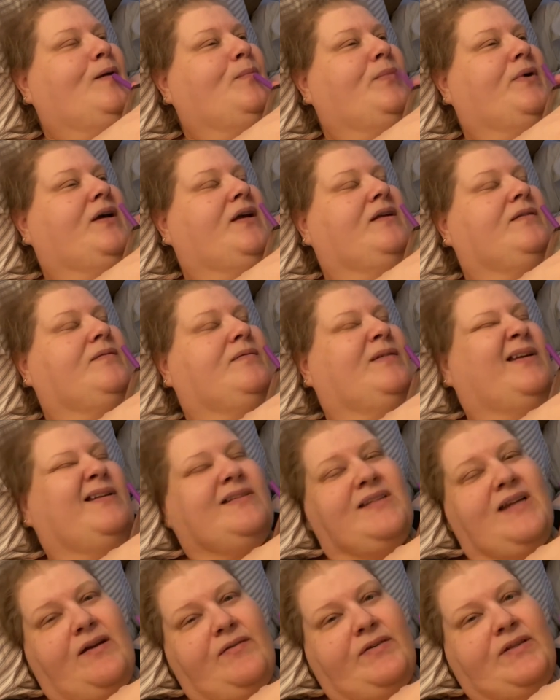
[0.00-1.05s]
But it's
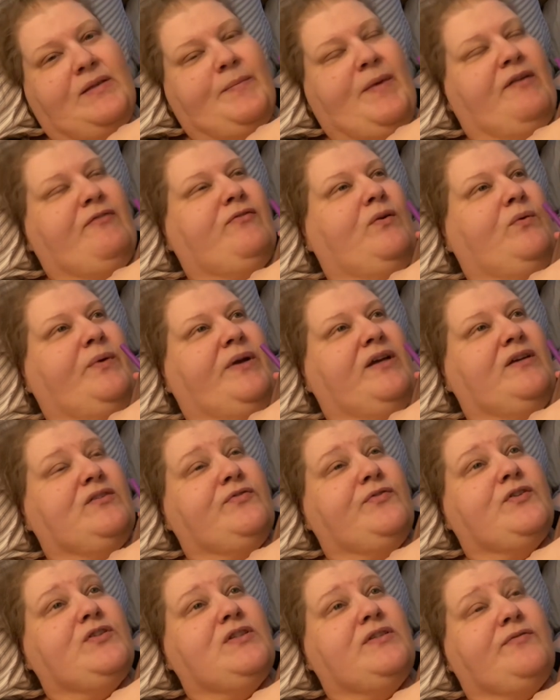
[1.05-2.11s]
not really my full weight because
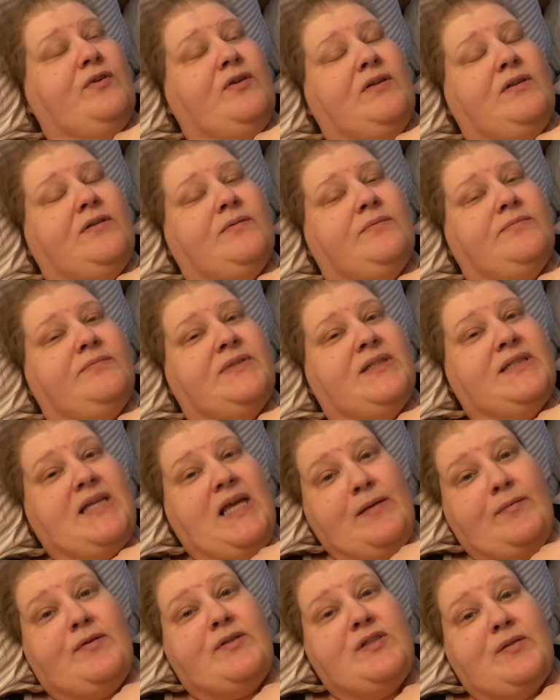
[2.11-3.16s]
first of all, the
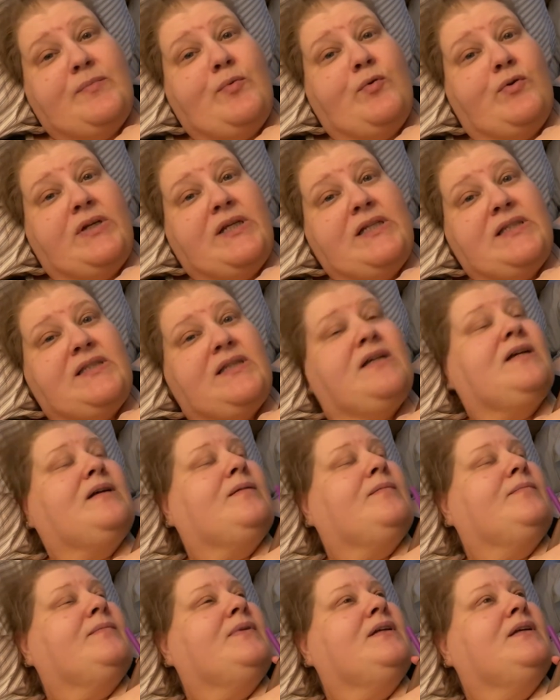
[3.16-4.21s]
table is supporting
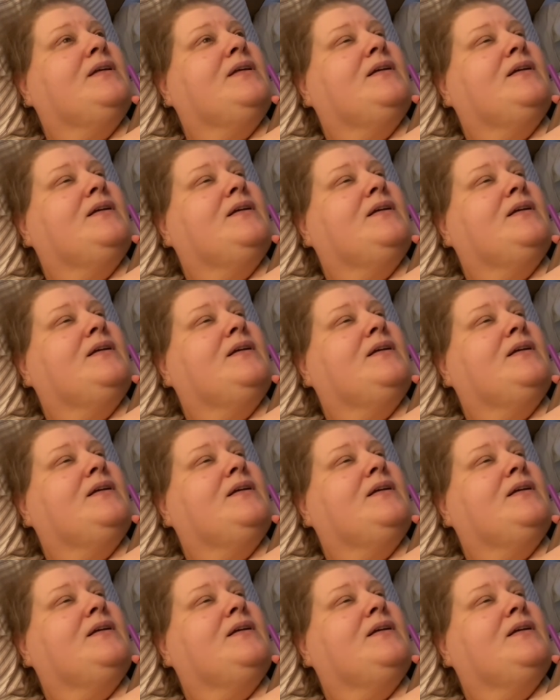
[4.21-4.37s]
some